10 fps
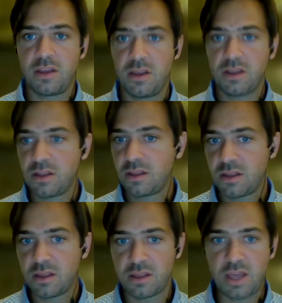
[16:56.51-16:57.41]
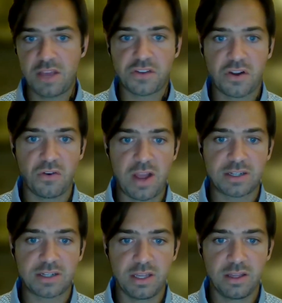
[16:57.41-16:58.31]
the guess
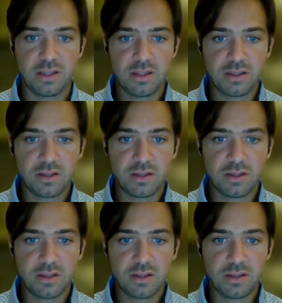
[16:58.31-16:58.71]
correctly.